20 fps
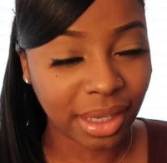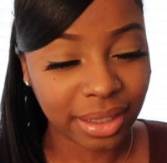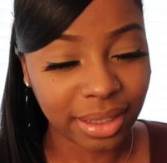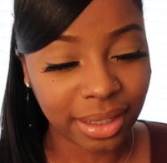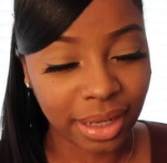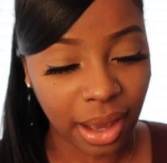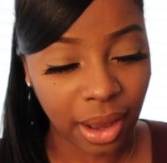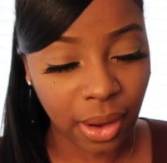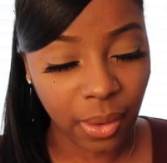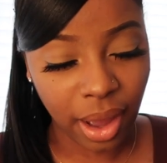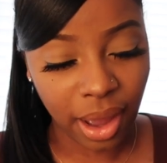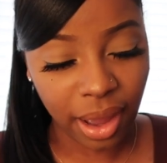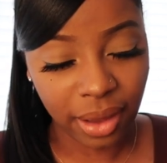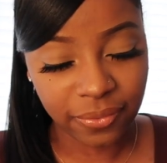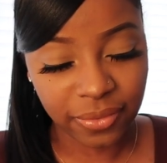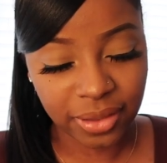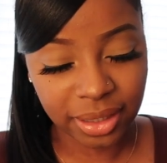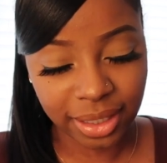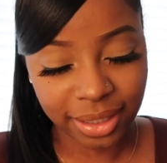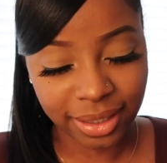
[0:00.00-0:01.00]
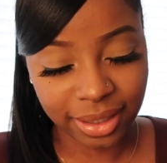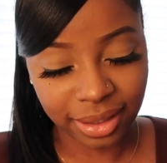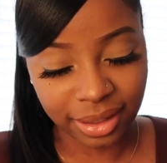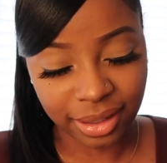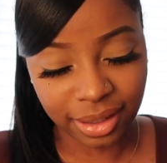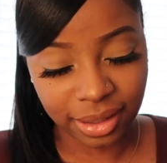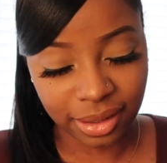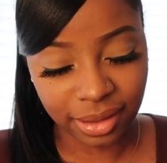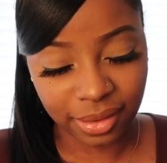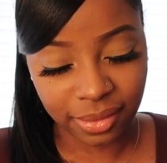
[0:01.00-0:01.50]
now I feel like
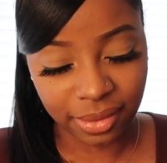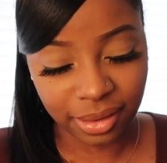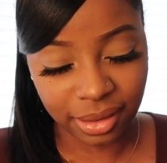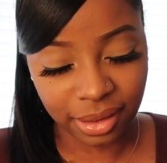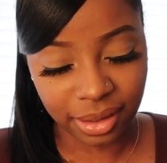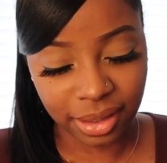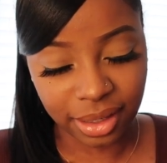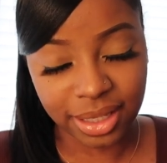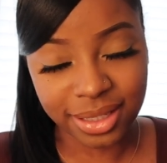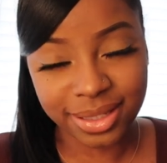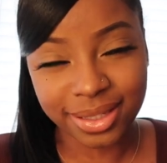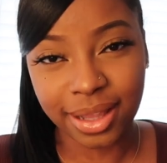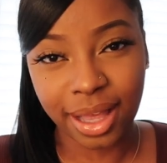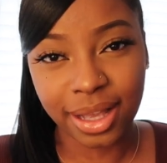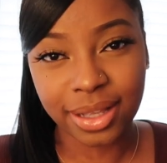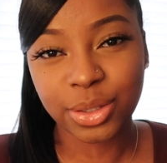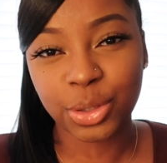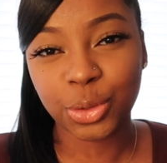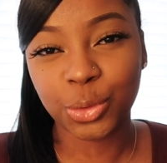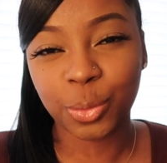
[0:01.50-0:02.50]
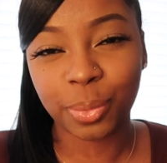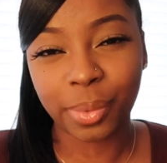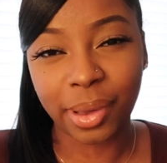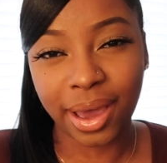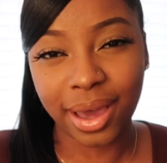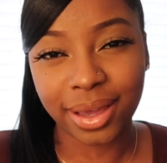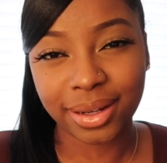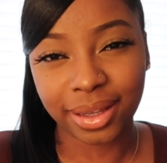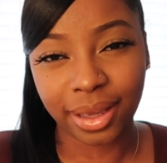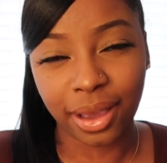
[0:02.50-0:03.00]
it's not too
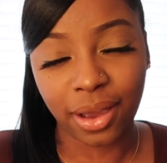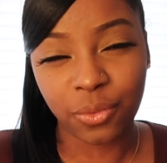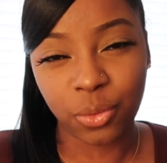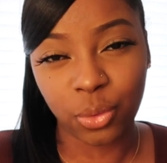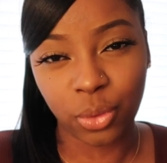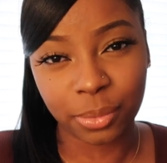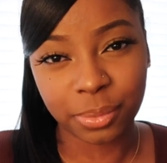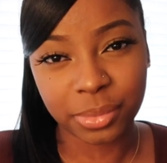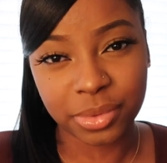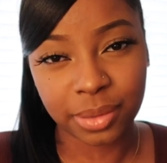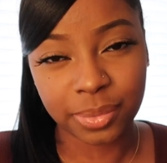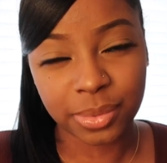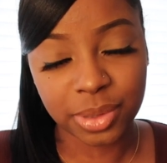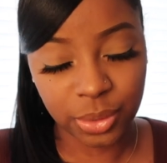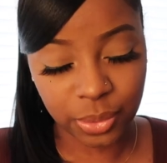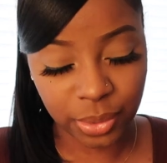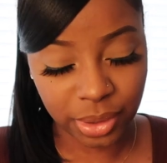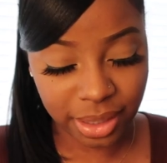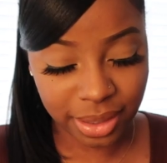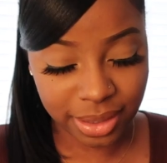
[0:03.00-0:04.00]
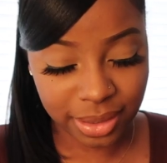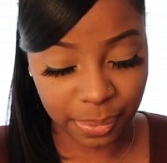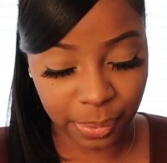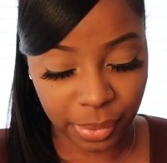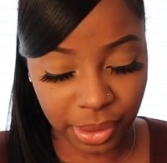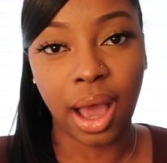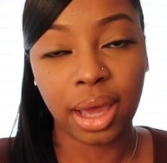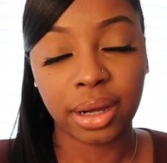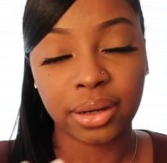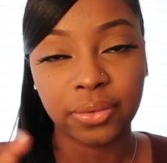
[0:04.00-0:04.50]
bad like i've warmed up to it
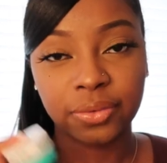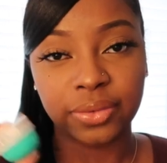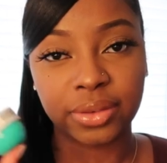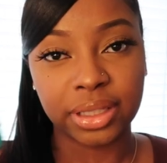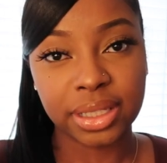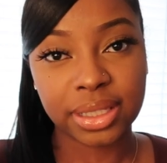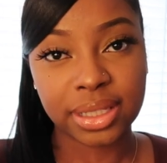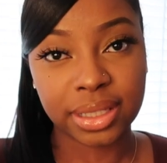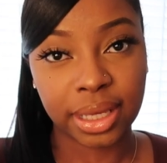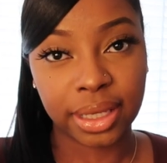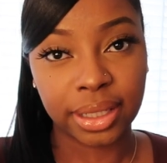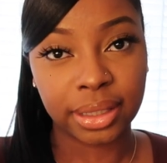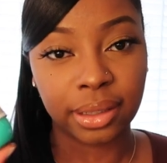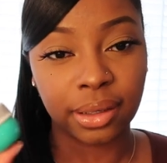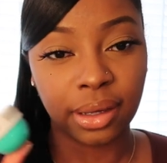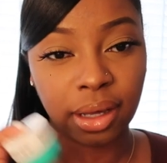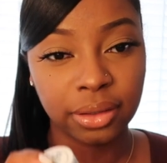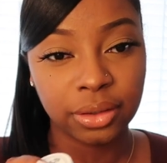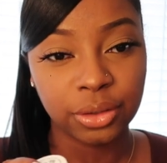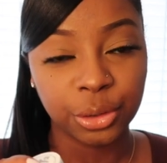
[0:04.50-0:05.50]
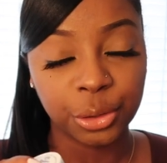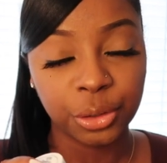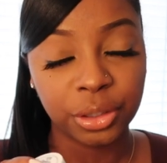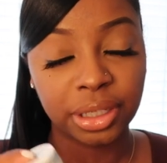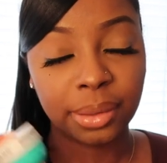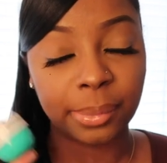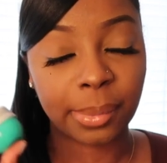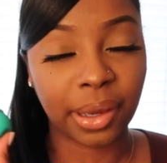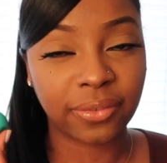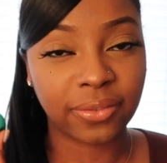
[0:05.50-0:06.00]
but out of this and the other
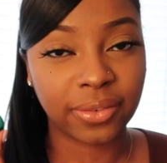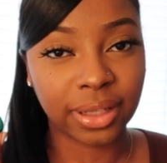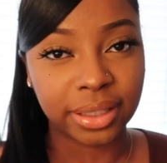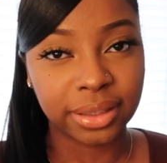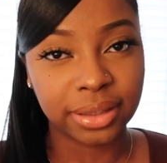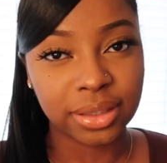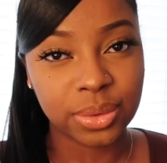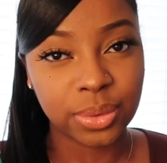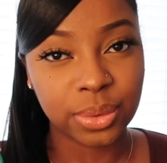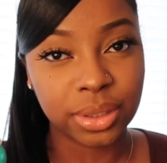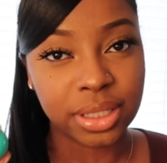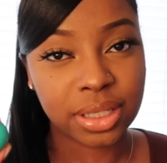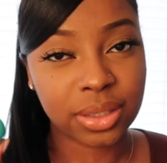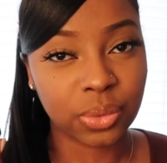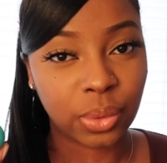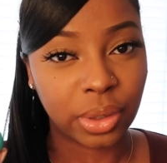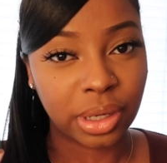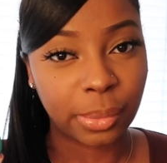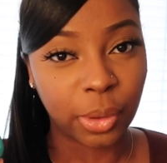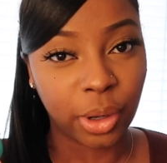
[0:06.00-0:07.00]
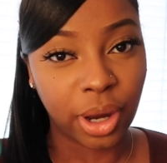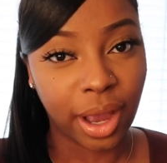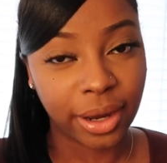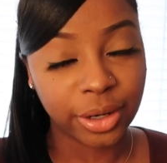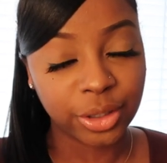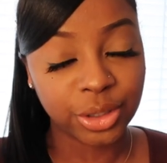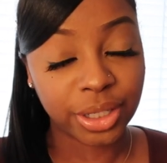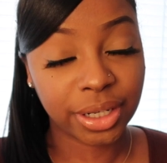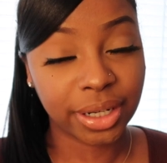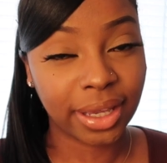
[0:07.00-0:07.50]
cream i feel like this one is way more
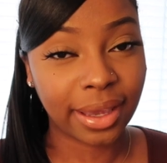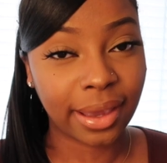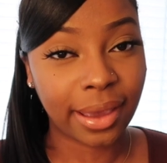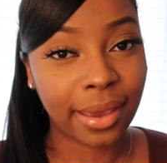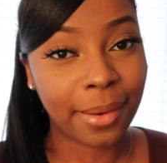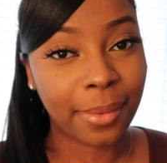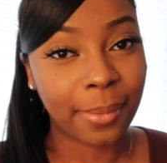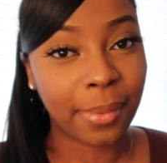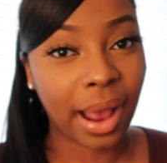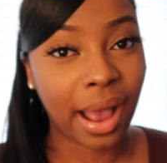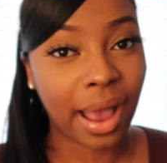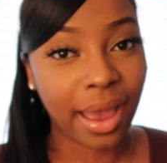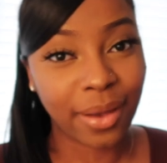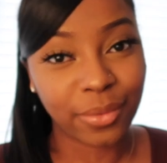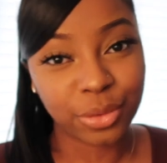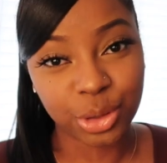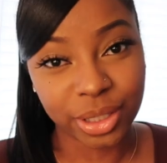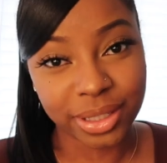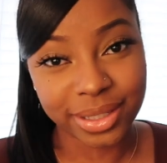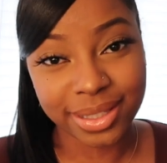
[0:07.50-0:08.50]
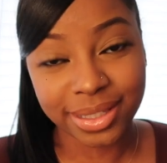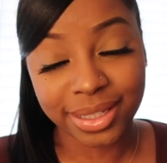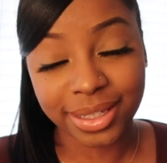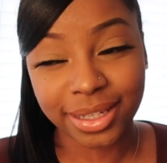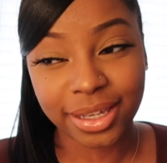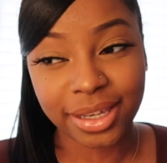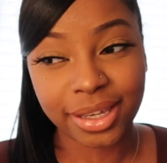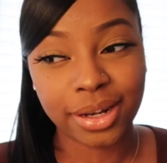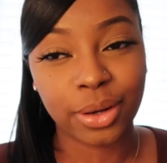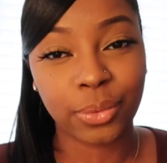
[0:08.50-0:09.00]
hydrating and i have dry
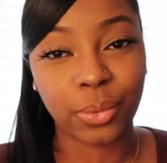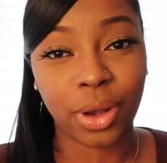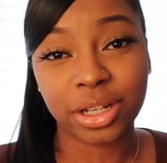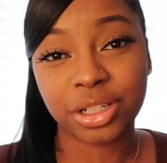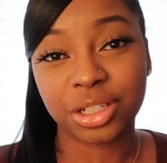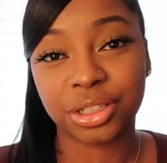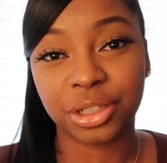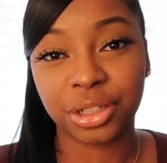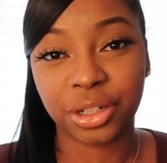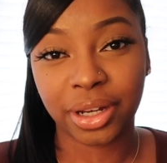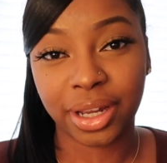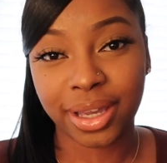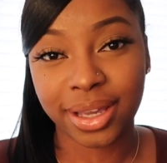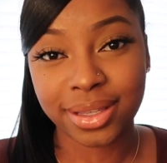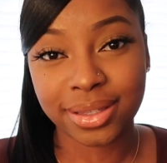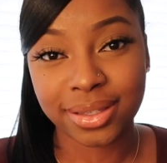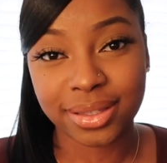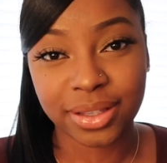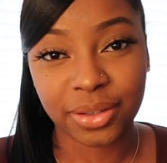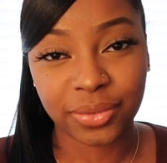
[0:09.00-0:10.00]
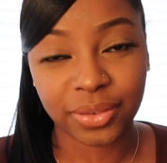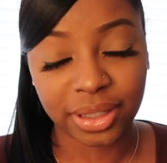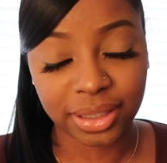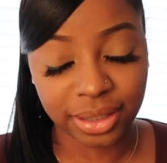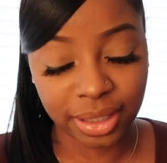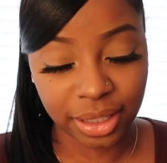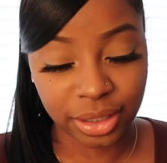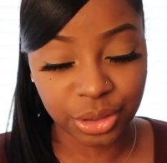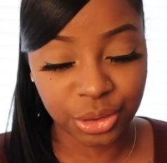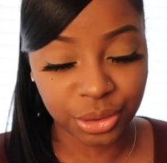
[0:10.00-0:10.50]
skin and washing your hands and stuff like
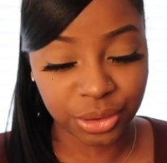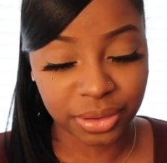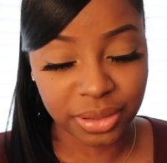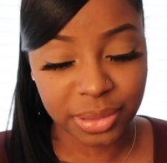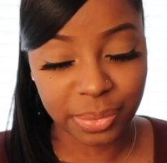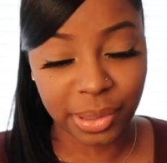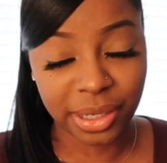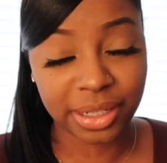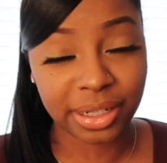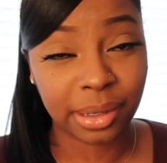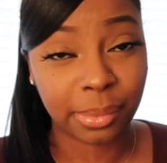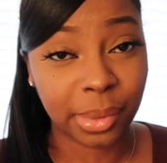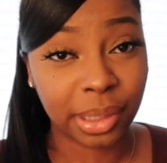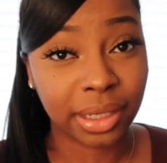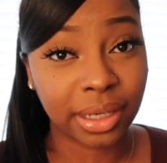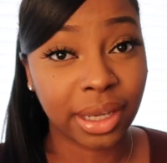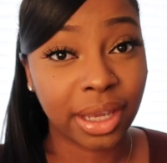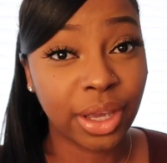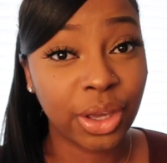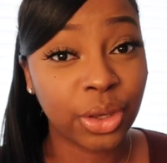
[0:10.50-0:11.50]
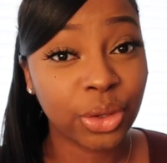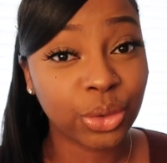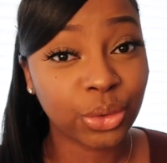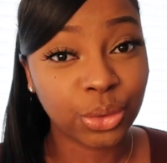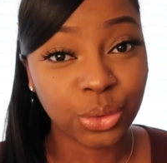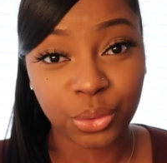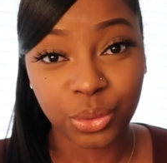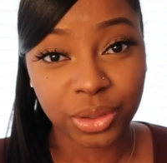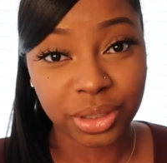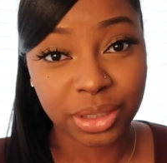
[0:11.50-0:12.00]
that during this pandemic
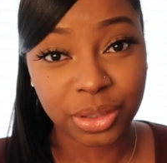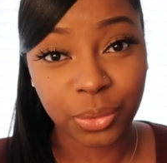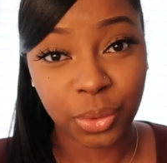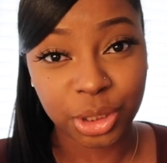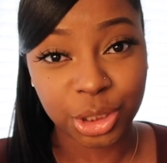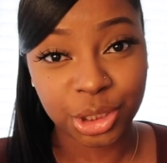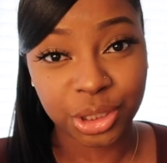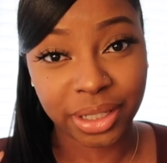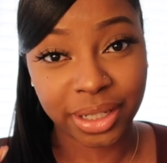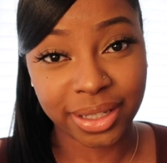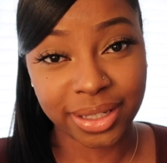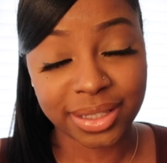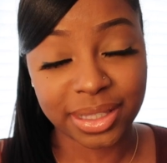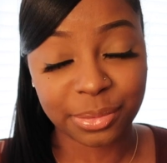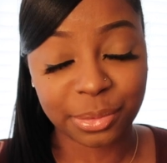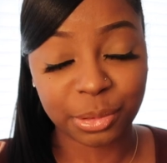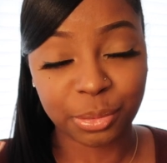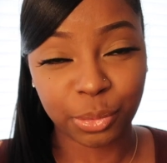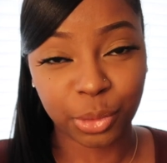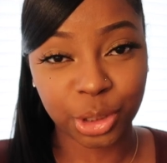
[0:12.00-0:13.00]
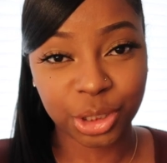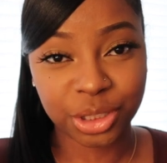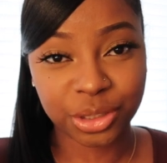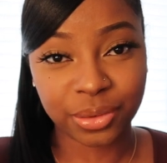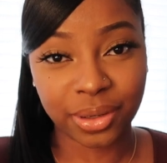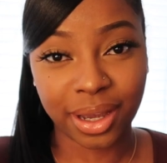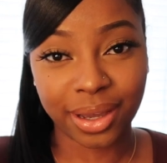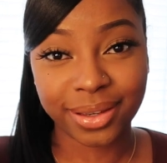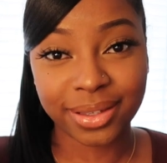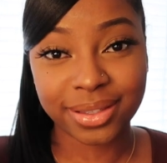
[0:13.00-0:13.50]
you really want your hands to be
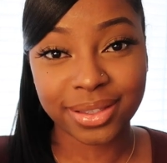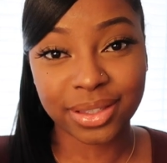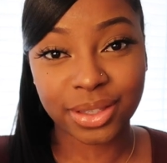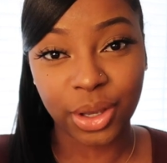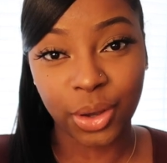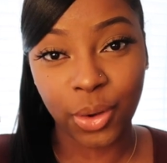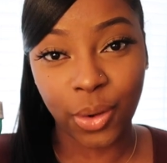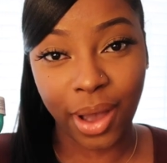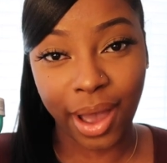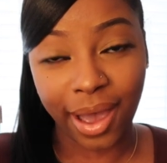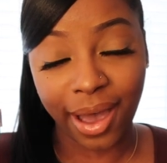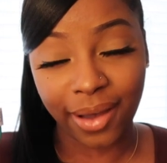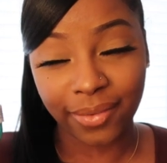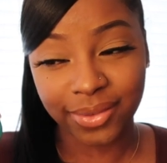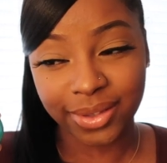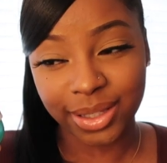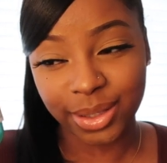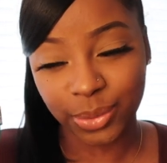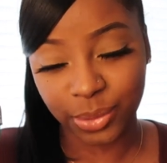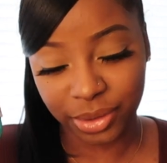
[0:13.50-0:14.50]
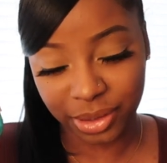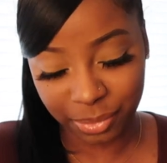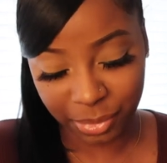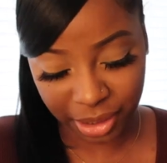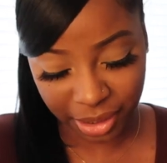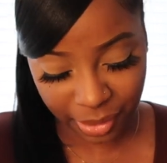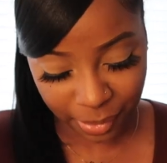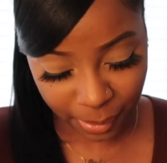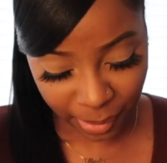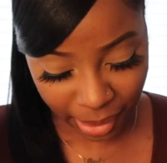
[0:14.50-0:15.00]
moisturized so i have this with
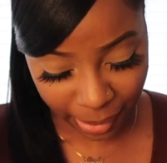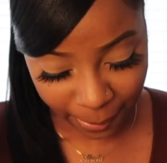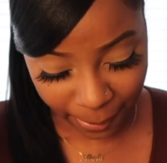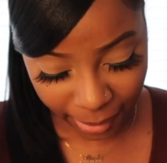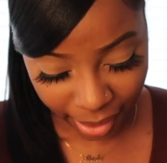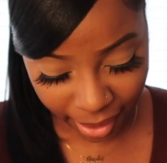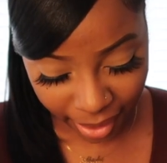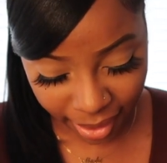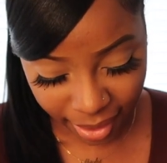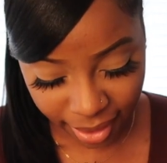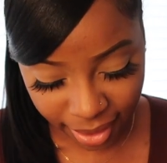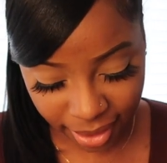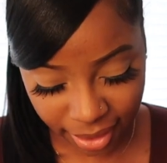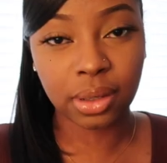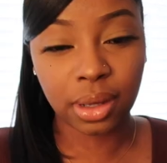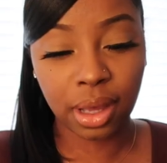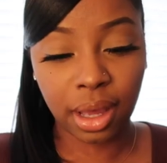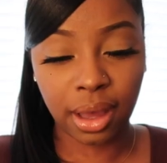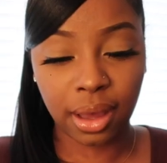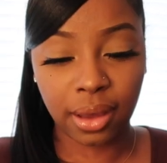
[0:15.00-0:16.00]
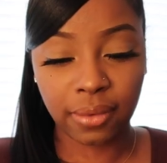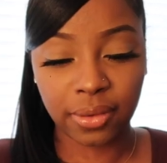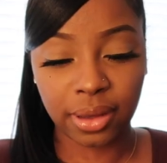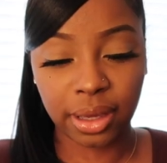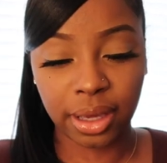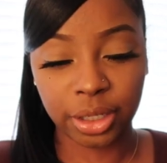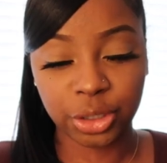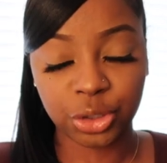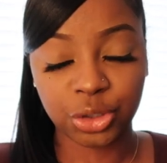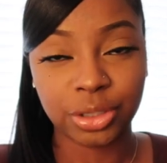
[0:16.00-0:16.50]
me in my bag i also have an
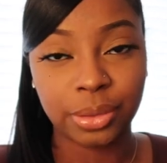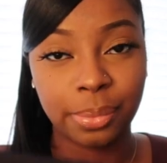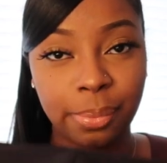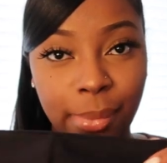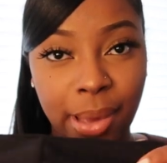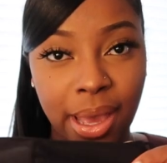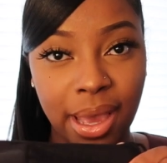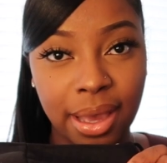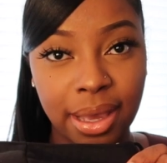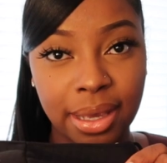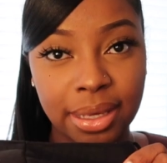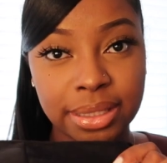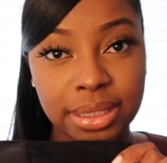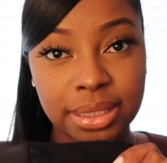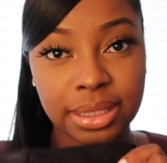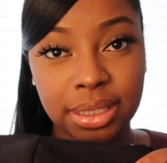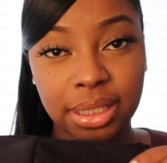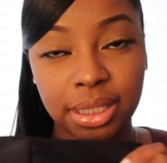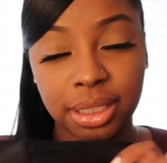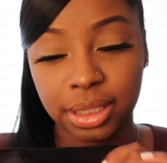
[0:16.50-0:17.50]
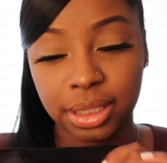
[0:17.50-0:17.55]
extra mask